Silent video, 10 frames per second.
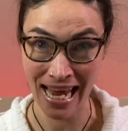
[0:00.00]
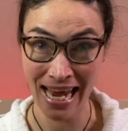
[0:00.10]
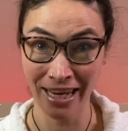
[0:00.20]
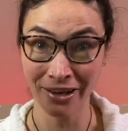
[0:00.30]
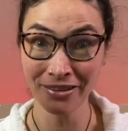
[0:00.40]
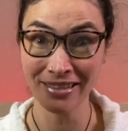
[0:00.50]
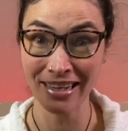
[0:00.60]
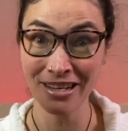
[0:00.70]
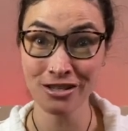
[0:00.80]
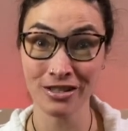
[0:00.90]
Here's an
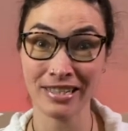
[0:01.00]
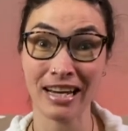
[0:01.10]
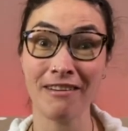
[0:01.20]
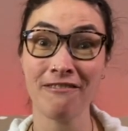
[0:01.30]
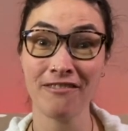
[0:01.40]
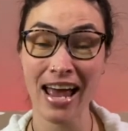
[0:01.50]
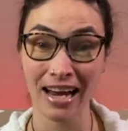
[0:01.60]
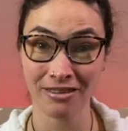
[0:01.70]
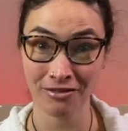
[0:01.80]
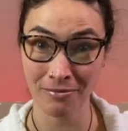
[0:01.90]
interesting
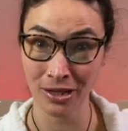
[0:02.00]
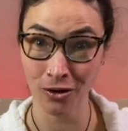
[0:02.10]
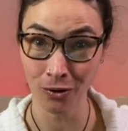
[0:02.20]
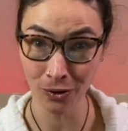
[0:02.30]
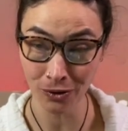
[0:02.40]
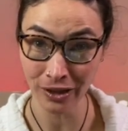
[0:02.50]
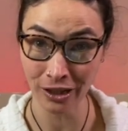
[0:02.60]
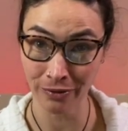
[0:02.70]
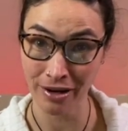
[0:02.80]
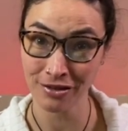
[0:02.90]
fact from the early
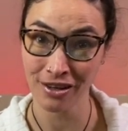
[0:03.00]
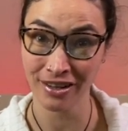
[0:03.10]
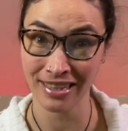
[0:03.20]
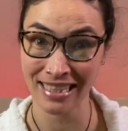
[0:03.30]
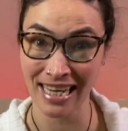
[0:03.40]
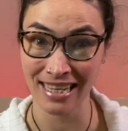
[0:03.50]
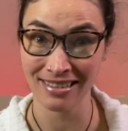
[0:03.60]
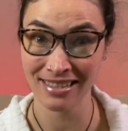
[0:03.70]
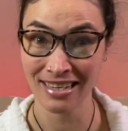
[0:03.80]
Groundhog Days.